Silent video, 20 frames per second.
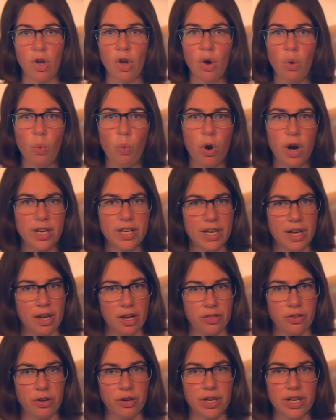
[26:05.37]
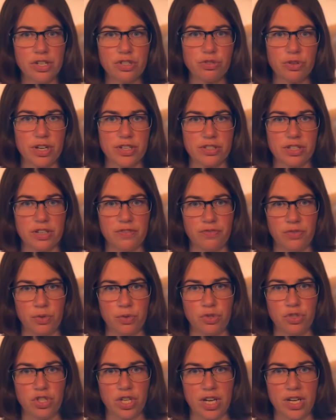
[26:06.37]
One other interesting
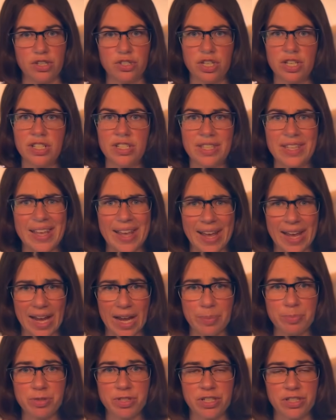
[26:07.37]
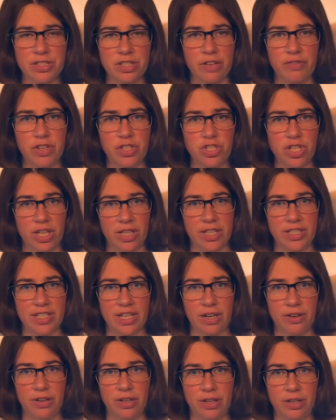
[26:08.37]
food change is the absence of a
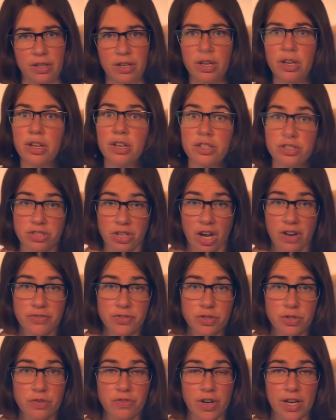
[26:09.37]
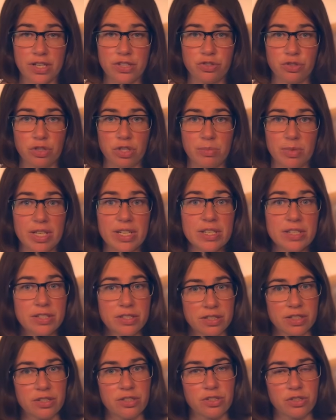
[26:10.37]
gelateria. Soft serve ice cream is
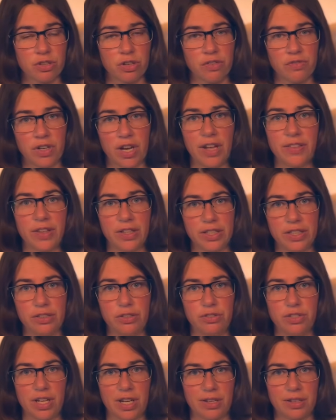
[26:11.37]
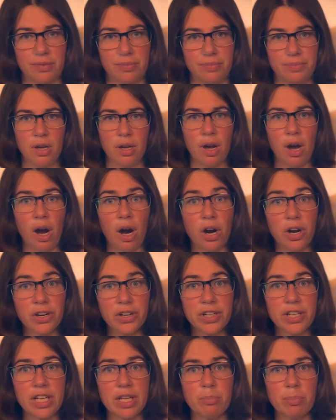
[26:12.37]
still served on the Lido deck.
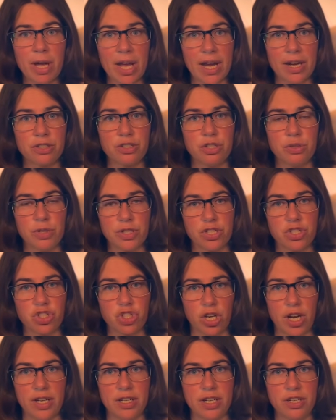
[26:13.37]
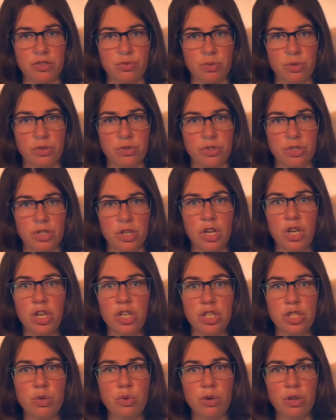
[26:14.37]
Harkening back to its Chinese roots,
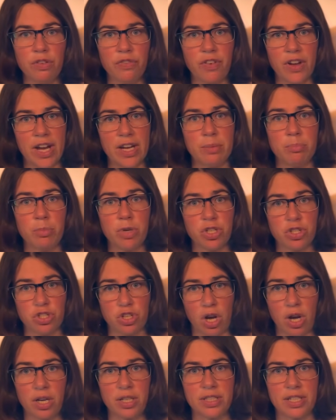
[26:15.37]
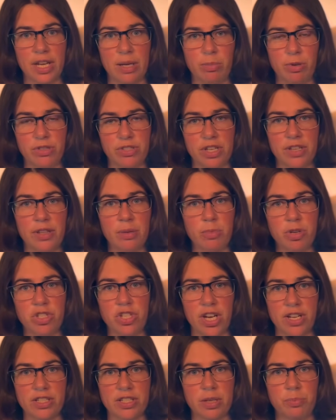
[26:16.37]
you will find mahjong tables in the
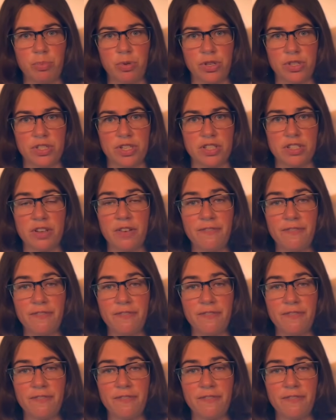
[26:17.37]
Majestic Princess